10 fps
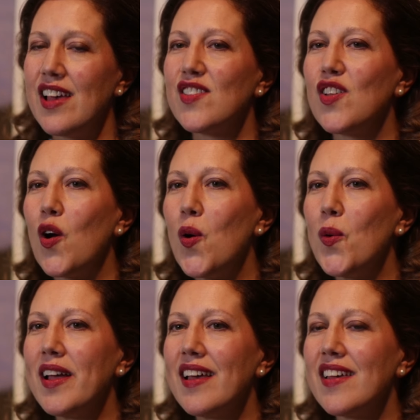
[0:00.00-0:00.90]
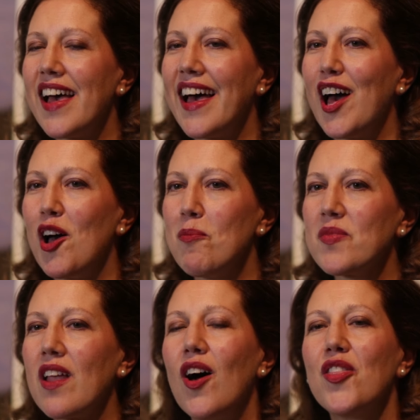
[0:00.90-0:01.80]
So um,
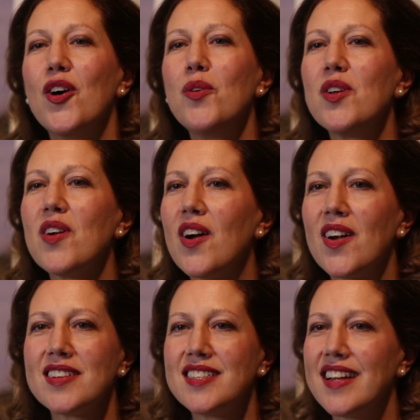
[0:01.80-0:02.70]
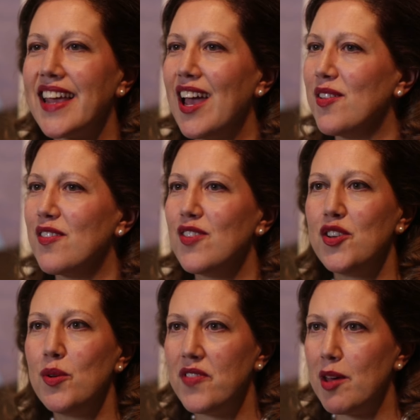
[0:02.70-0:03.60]
although there aren't accounts of the
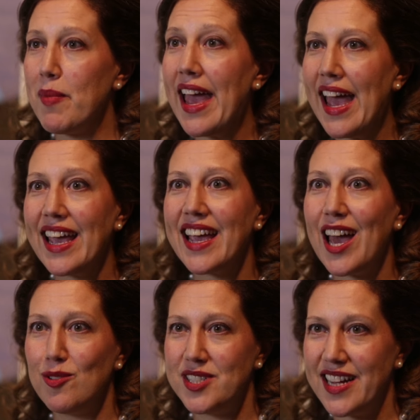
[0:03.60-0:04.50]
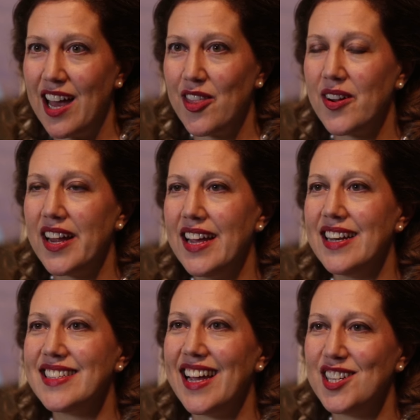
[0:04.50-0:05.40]
two of them hanging out together in
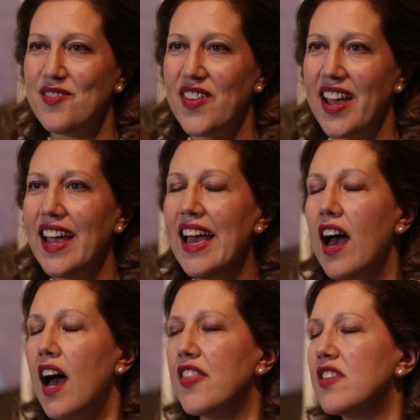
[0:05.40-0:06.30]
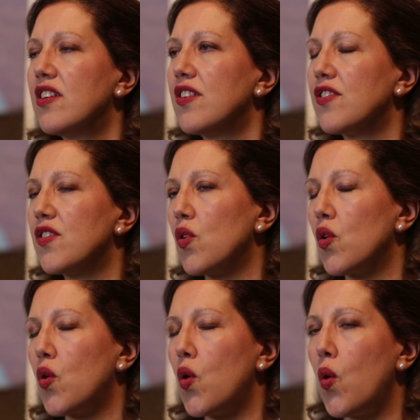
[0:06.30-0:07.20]
Santa Fe, I think there's
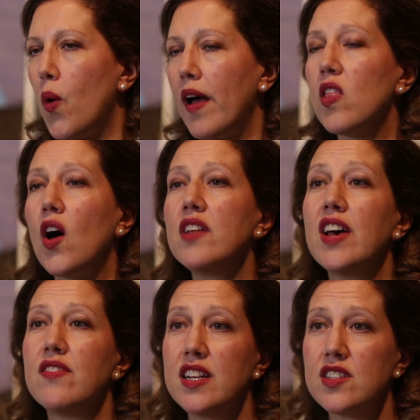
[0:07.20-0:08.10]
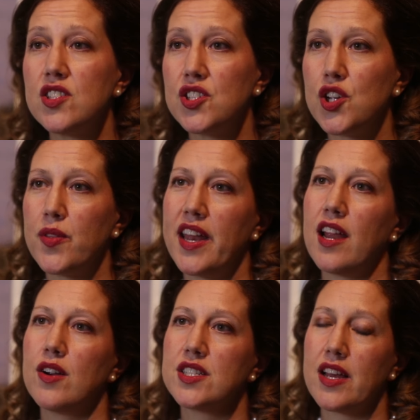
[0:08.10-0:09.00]
a lot of evidence to show that
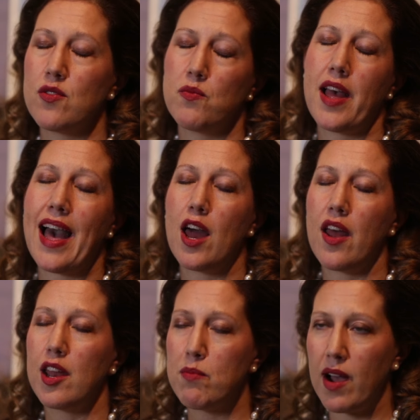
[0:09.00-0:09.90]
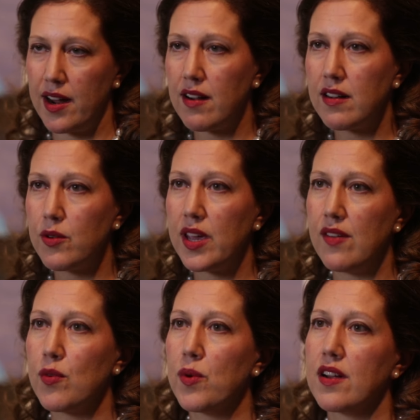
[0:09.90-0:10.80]
Harris admired
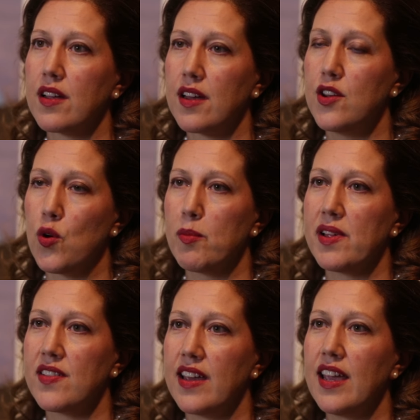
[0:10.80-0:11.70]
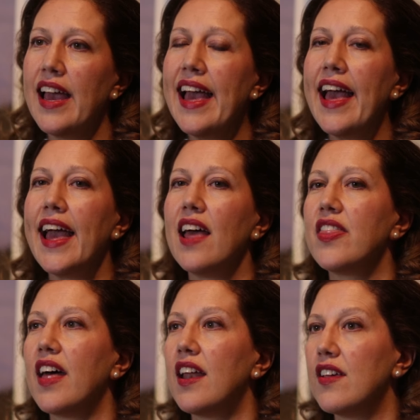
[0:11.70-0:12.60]
O'Keeffe's work enormously and
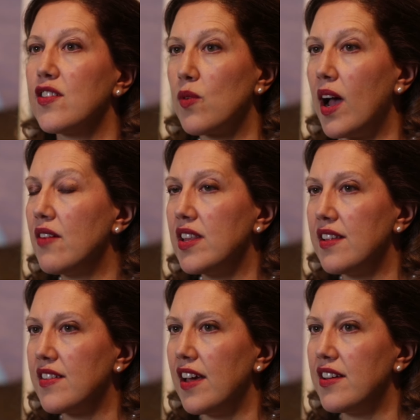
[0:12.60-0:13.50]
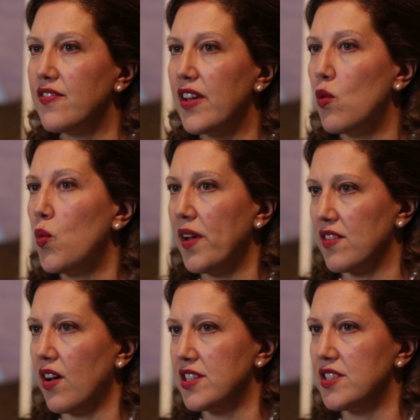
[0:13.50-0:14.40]
that his arrival in Santa Fe was
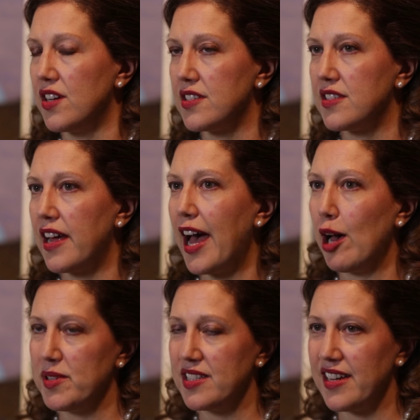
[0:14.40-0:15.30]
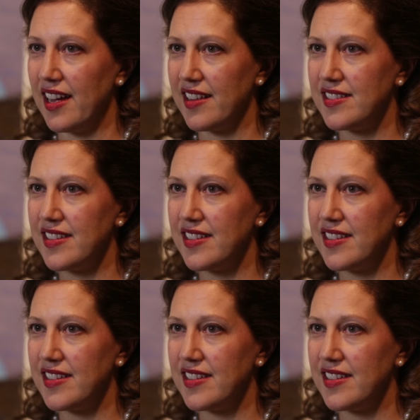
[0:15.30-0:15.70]
not just happenstance.